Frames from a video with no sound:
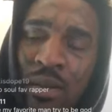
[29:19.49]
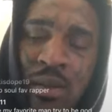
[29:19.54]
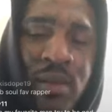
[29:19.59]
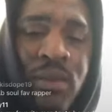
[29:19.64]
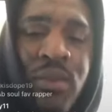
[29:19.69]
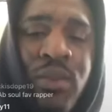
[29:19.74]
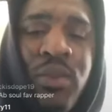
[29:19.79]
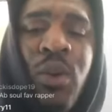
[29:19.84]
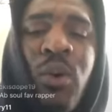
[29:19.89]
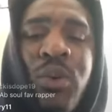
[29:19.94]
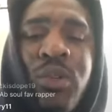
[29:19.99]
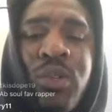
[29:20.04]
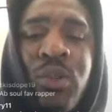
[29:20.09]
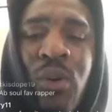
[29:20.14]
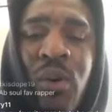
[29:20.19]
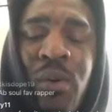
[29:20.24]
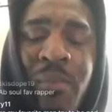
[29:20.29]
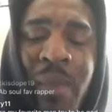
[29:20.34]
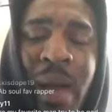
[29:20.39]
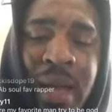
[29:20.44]
yo,
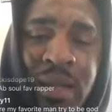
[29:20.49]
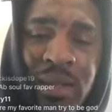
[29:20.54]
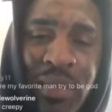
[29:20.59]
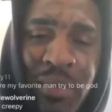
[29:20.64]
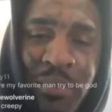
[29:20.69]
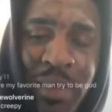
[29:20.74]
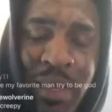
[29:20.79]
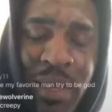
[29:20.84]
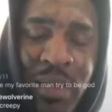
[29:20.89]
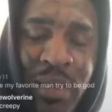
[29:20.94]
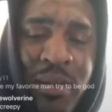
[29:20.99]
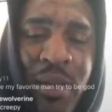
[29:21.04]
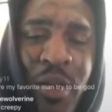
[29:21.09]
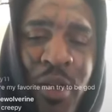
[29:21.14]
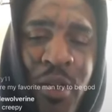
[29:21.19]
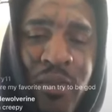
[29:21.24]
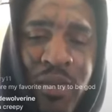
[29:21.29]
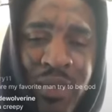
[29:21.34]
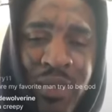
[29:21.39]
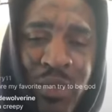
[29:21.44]
so imagine being
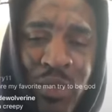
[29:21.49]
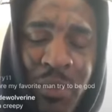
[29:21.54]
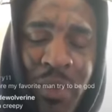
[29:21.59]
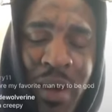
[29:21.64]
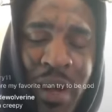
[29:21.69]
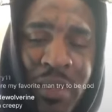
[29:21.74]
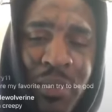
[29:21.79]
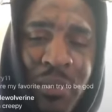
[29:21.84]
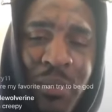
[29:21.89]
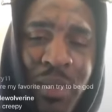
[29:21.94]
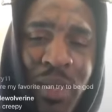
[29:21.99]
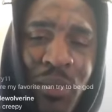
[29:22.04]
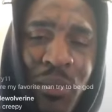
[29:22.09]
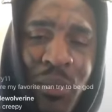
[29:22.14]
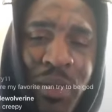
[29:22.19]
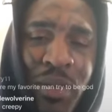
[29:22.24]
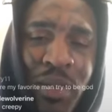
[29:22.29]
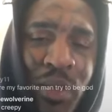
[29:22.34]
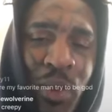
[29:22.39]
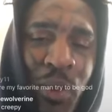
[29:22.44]
nervous you about to meet
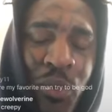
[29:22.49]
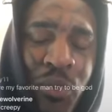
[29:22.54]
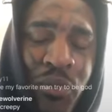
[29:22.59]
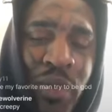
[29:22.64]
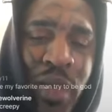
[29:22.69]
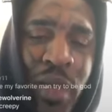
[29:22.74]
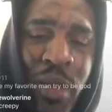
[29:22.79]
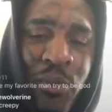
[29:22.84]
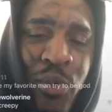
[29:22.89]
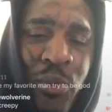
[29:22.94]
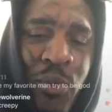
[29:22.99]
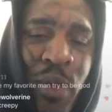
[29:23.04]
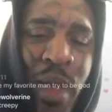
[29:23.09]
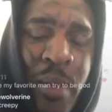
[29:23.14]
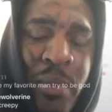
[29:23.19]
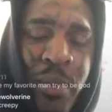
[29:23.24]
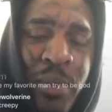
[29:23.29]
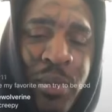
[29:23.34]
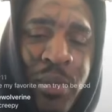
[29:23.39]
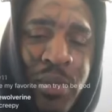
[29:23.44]
one of your favorite
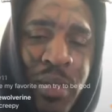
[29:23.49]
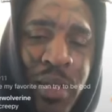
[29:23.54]
rappers,